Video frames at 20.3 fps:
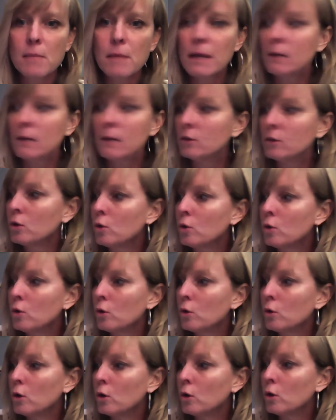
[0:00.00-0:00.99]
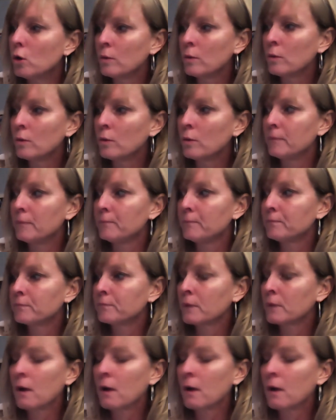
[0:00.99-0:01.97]
make it look cool with a
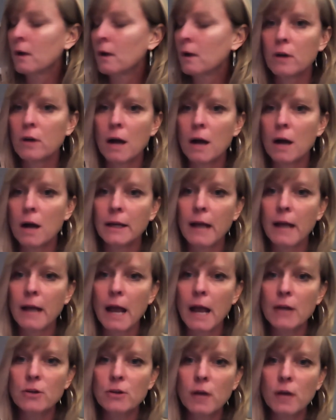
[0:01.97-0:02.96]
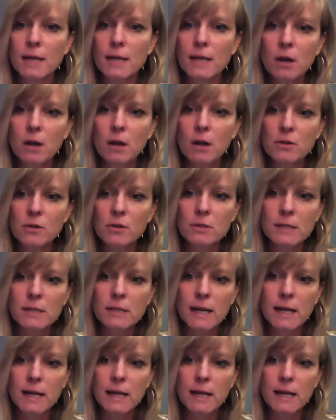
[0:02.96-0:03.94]
cover on it, and you guys can all use
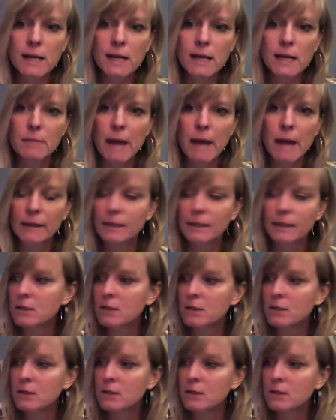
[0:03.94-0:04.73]
it as a lead magnet.